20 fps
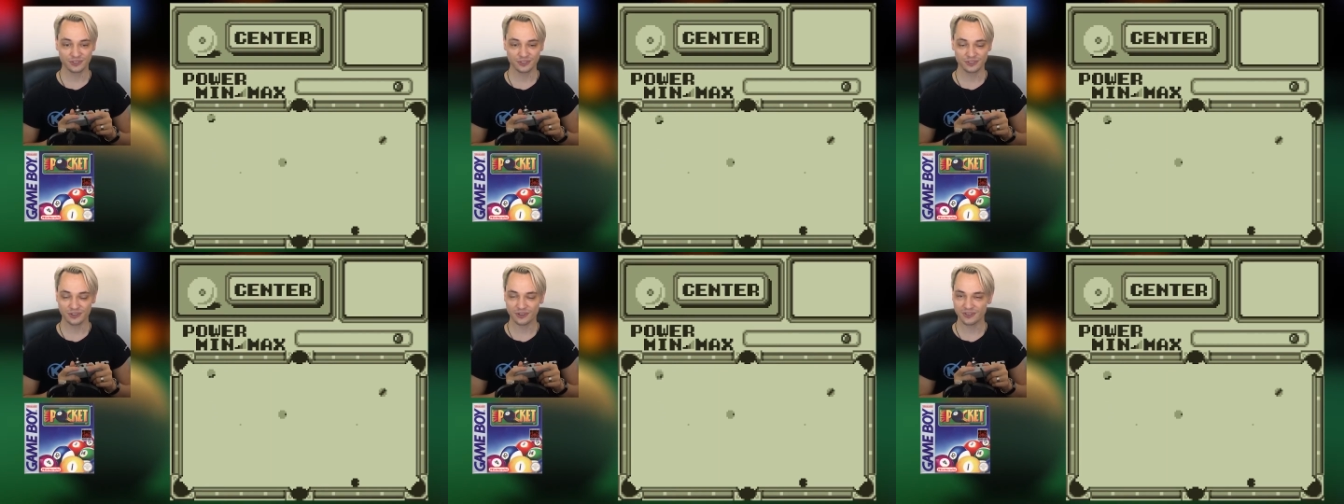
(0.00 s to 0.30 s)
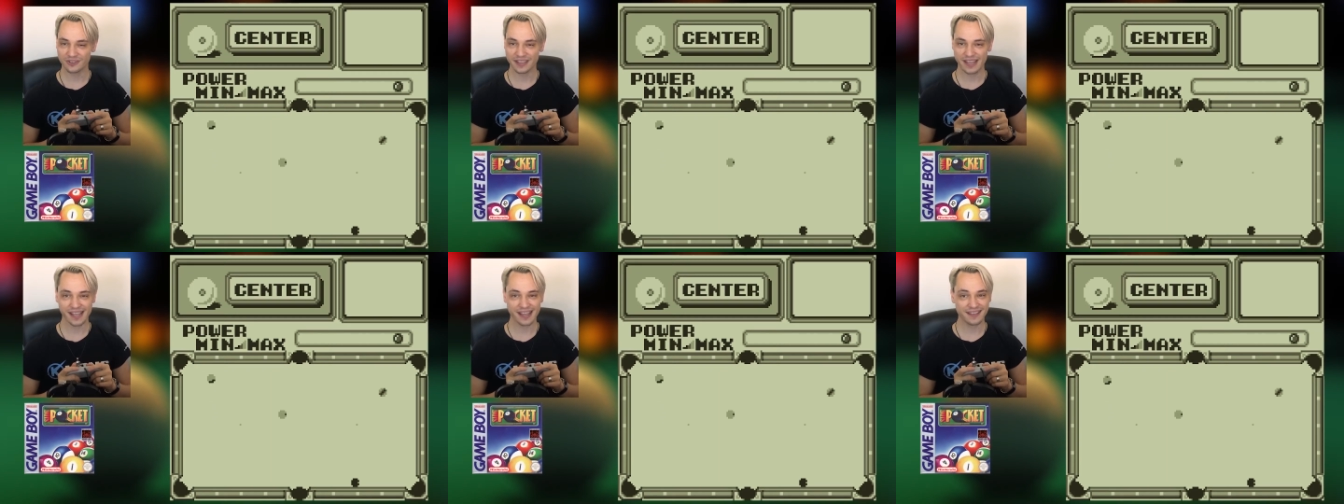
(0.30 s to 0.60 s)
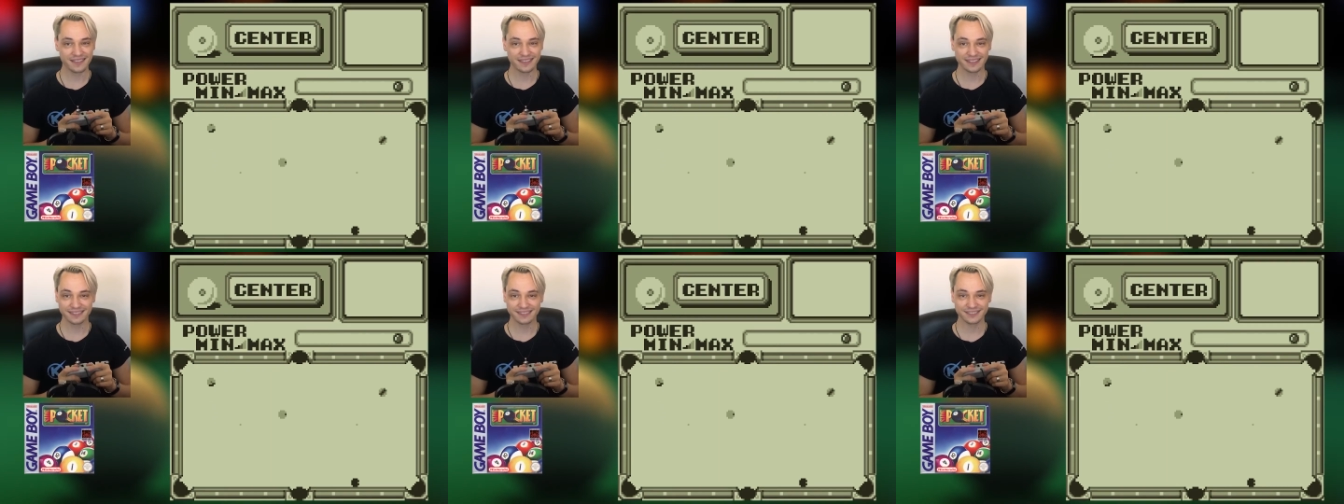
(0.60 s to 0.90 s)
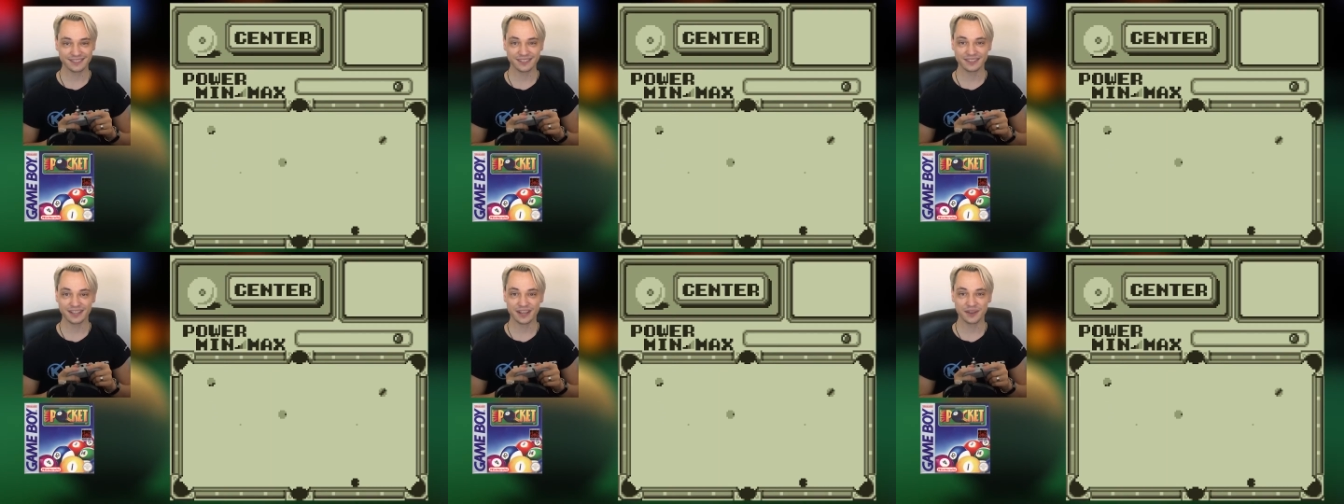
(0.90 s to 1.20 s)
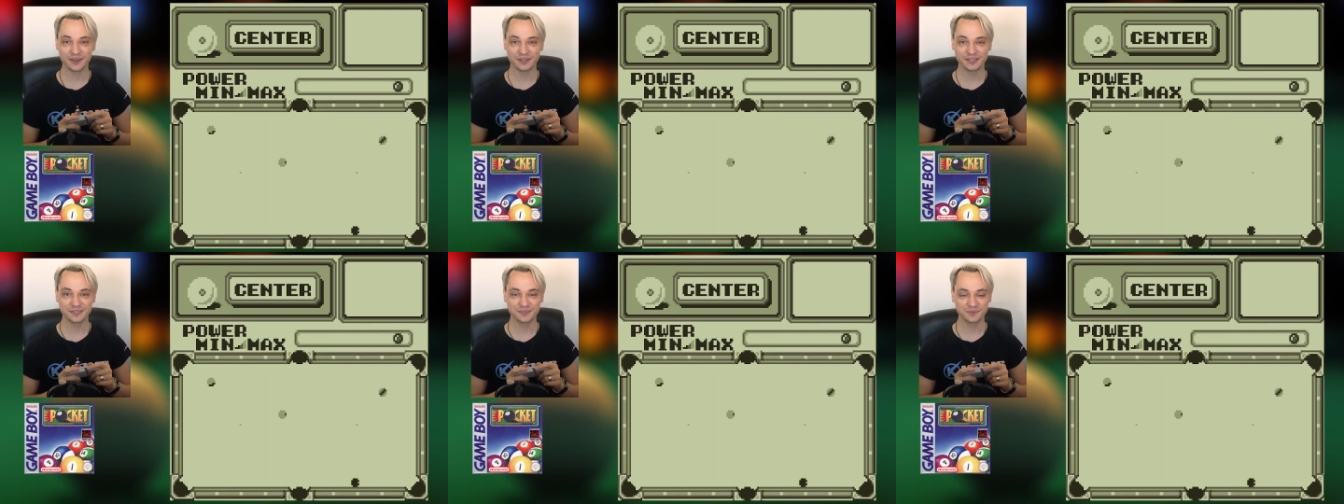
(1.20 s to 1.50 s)
you know, yeah, that's not
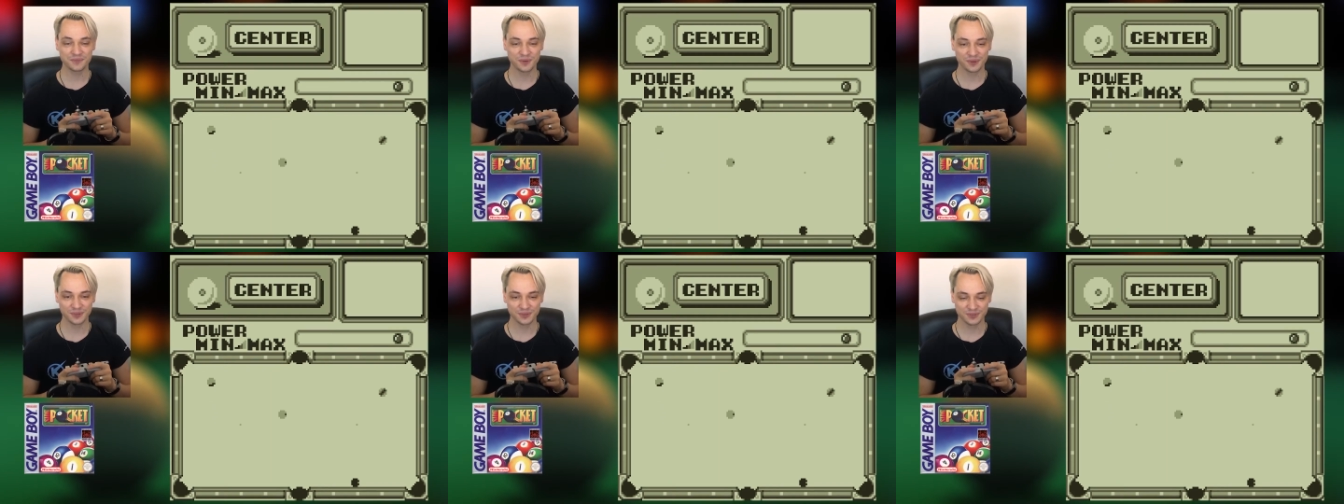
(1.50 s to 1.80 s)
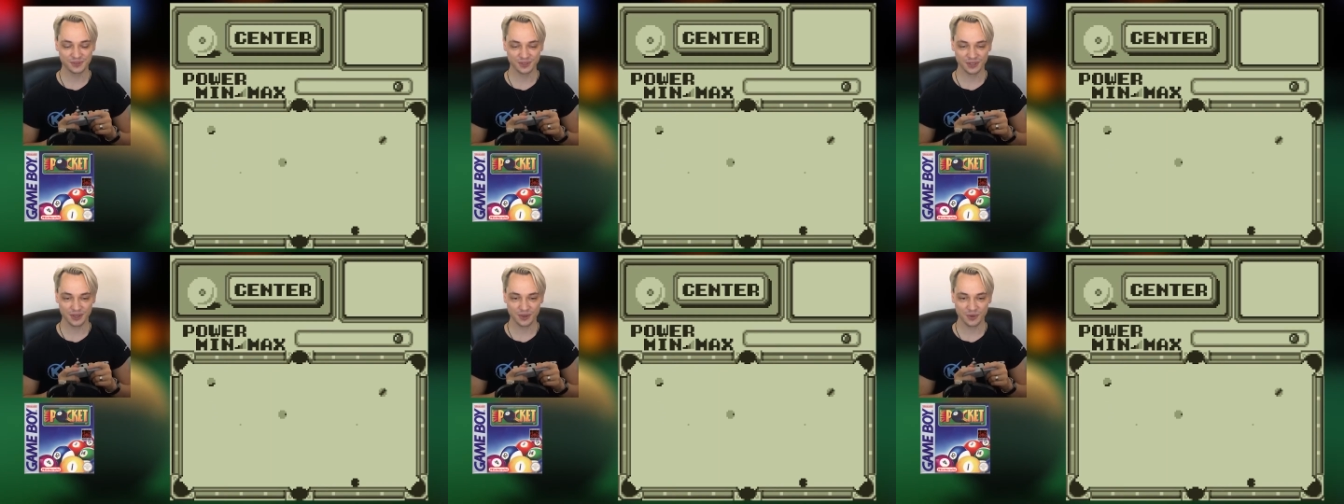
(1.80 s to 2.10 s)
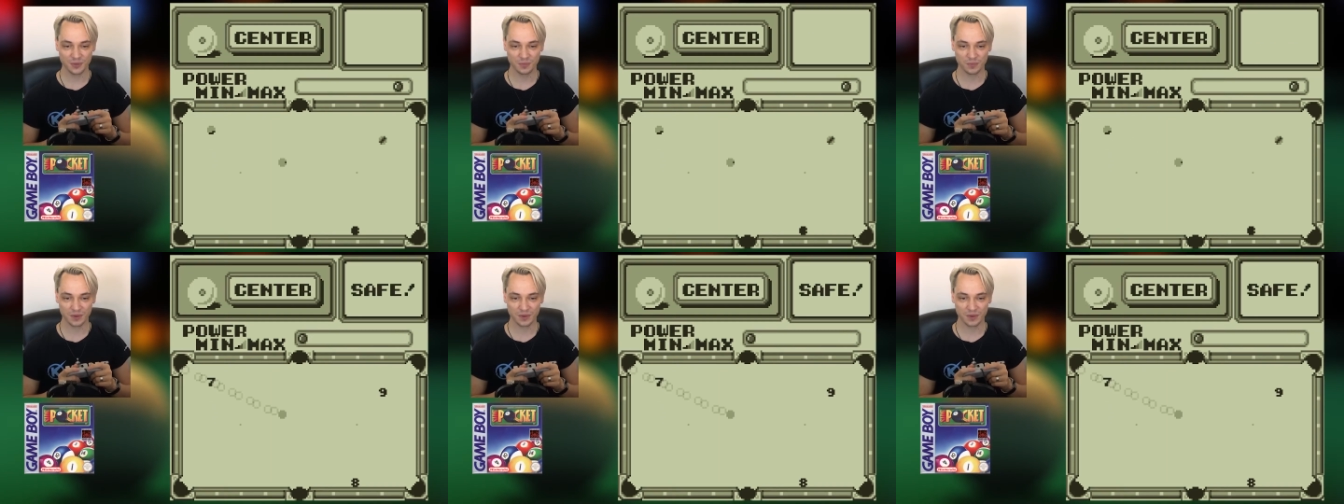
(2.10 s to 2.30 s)
how it's supposed to go.